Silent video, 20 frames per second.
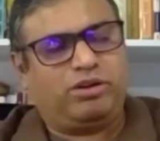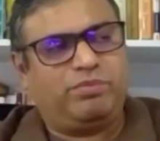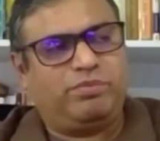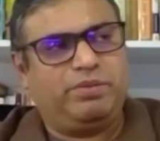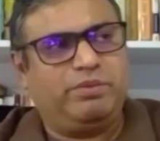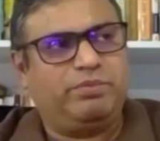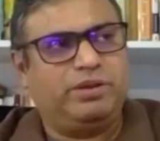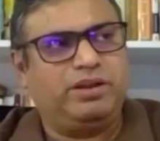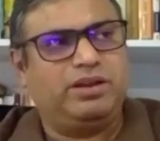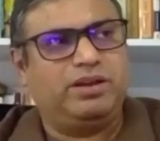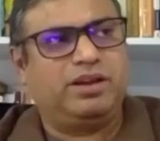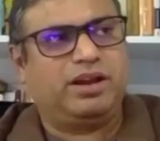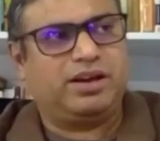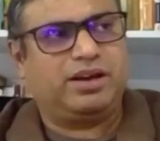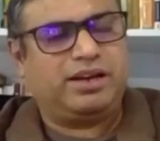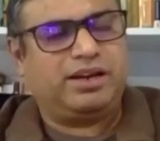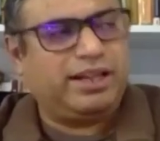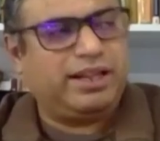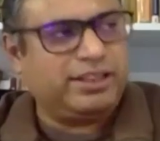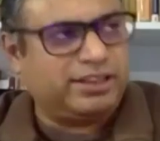people are
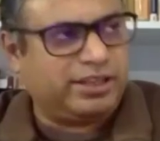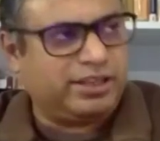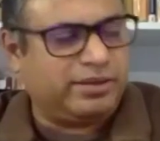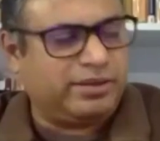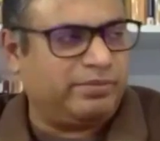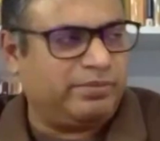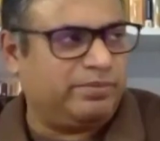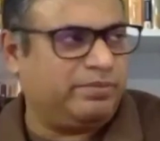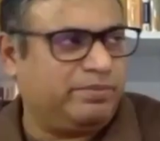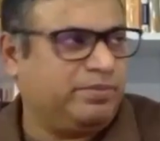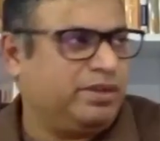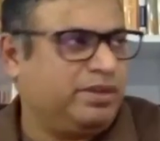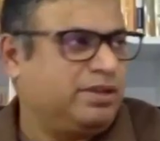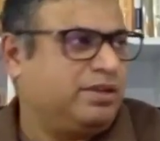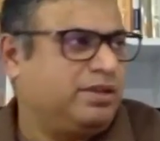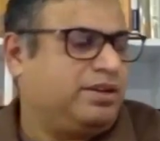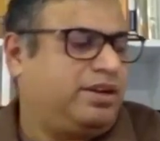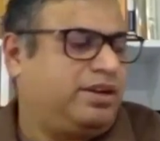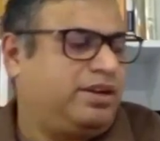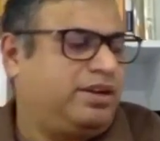telling them
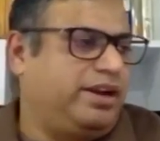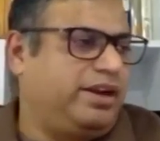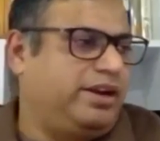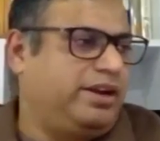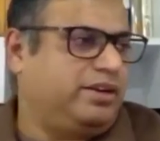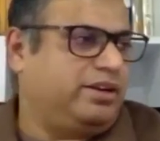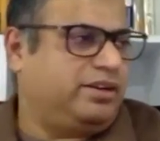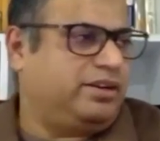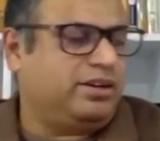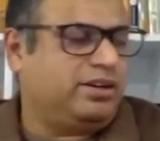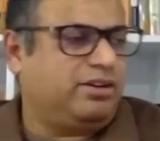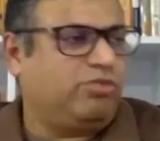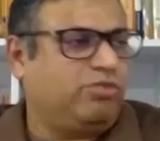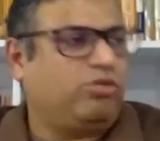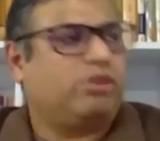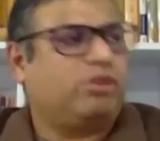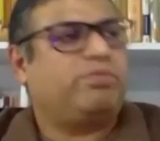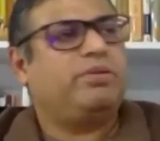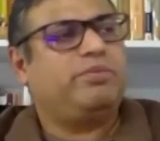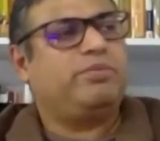and uh,
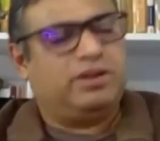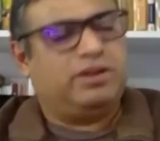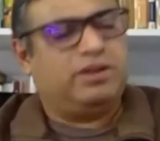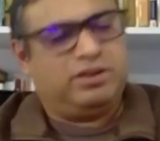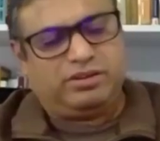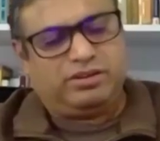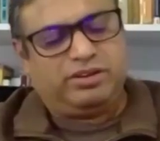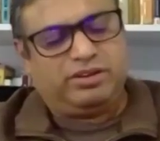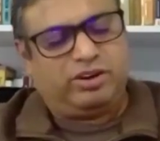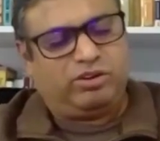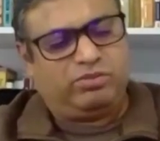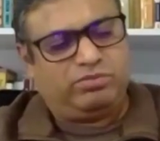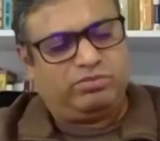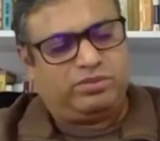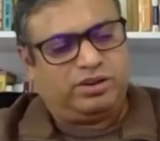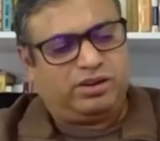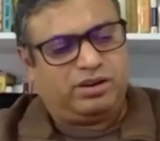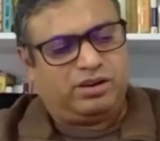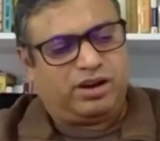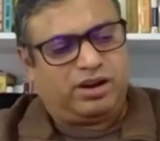what people you know
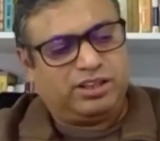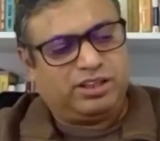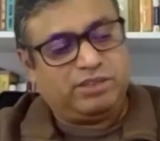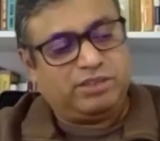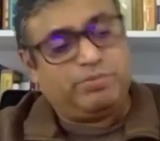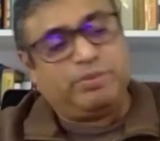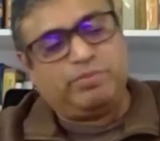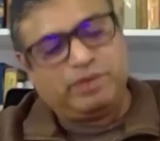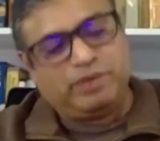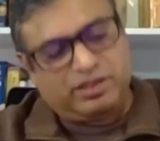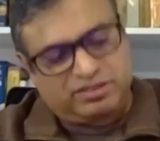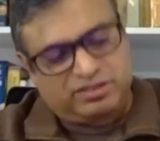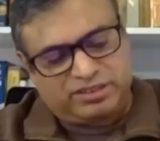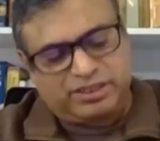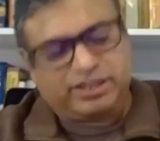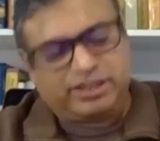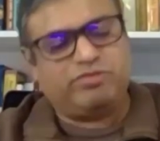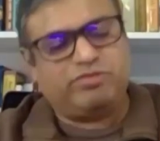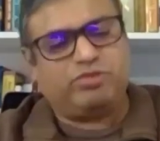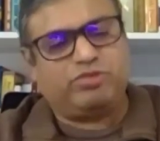uh, other people are
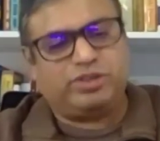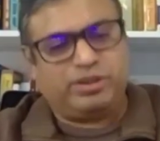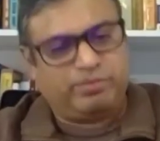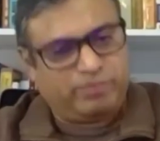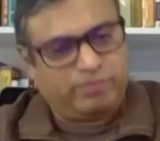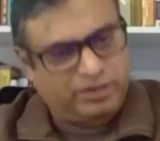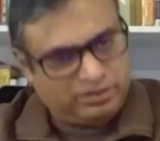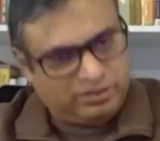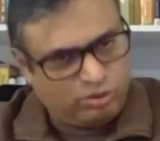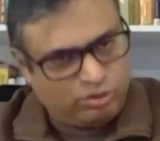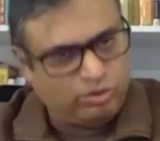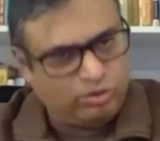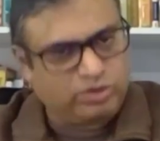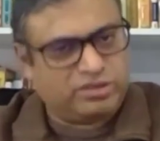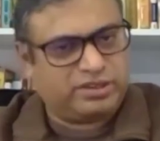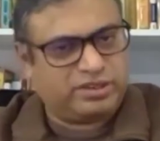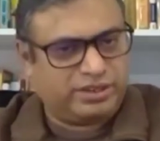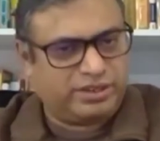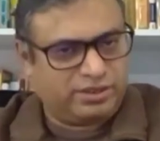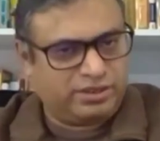setting for them as goals
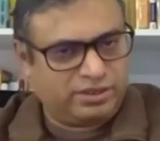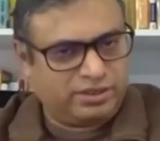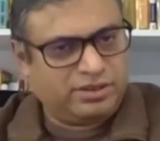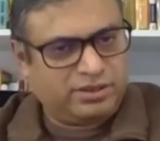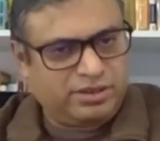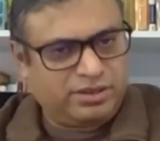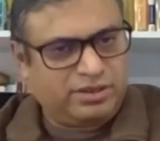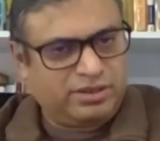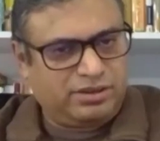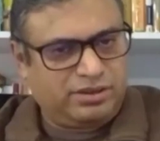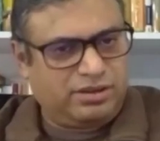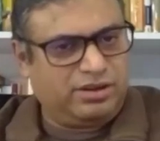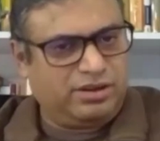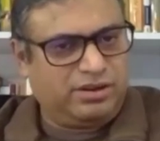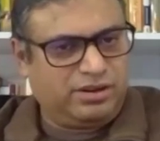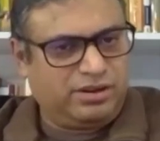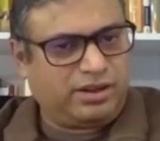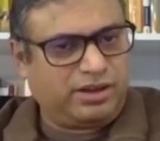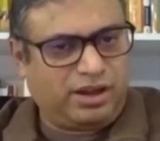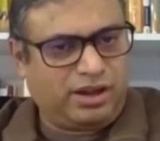and
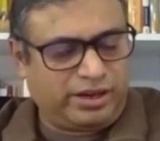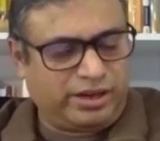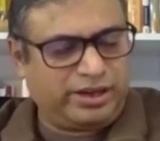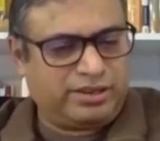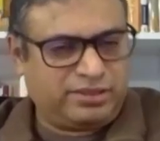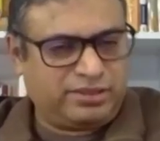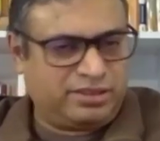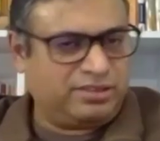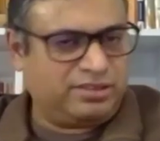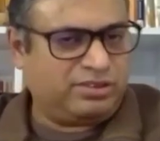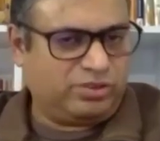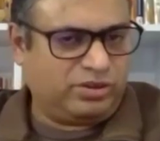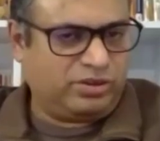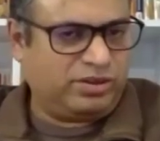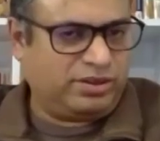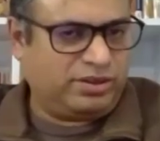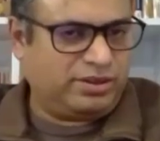uh, targets and so on